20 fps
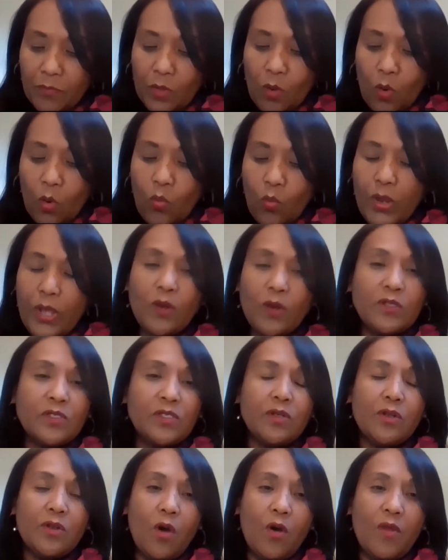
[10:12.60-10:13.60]
We
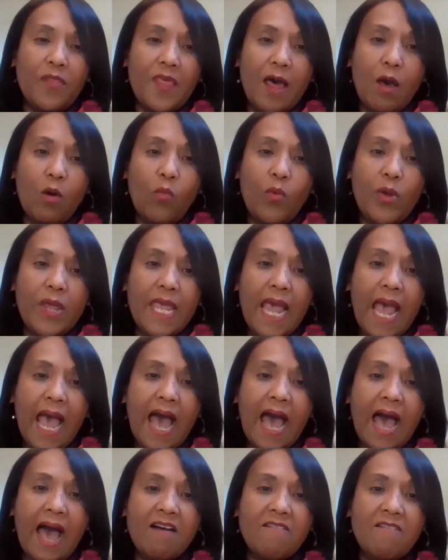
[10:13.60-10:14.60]
also know that we
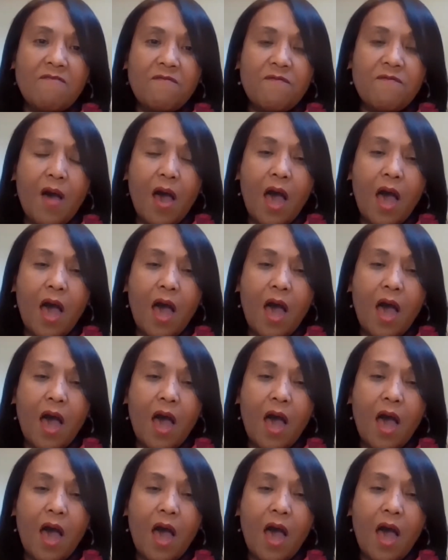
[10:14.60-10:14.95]
have